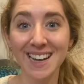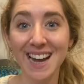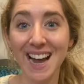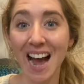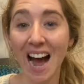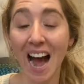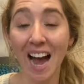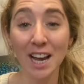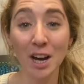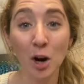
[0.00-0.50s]

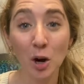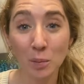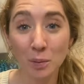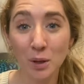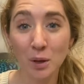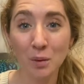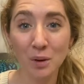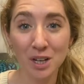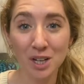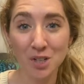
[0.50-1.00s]
I hope
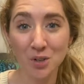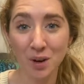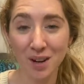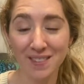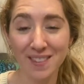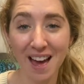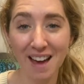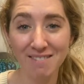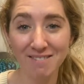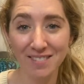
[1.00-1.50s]
you
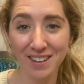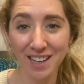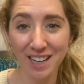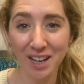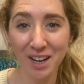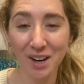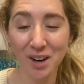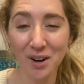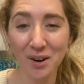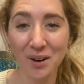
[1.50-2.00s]
enjoyed that
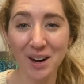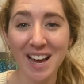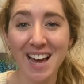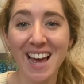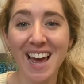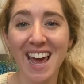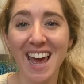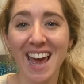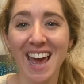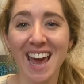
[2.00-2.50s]
video,
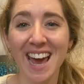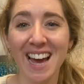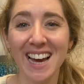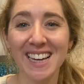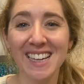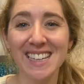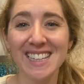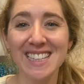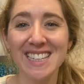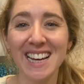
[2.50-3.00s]

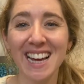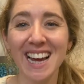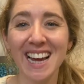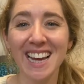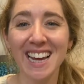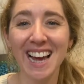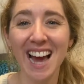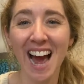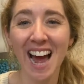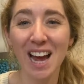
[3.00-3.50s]
and
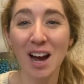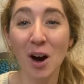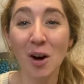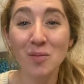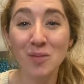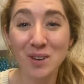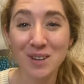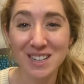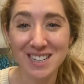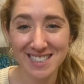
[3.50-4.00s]
I
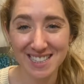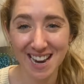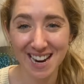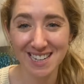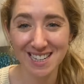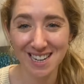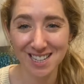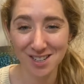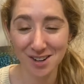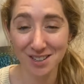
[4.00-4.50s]
hope you
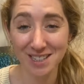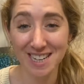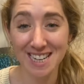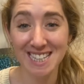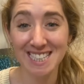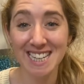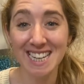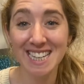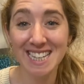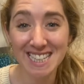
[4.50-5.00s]
decide to join
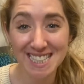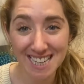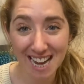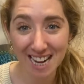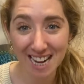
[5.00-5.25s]
us inside